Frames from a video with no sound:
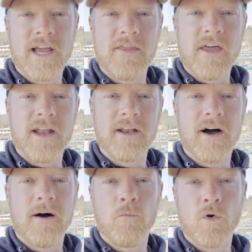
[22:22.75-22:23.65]
and then
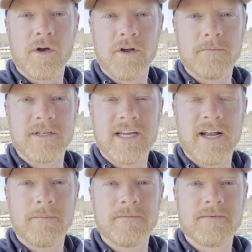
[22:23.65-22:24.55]
morphing them to get
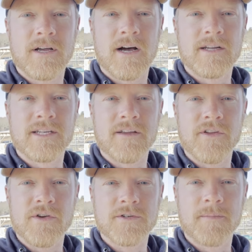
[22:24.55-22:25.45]
them to give you
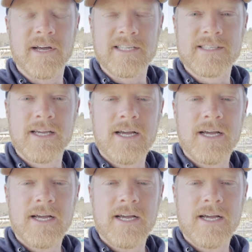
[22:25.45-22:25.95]
those bites.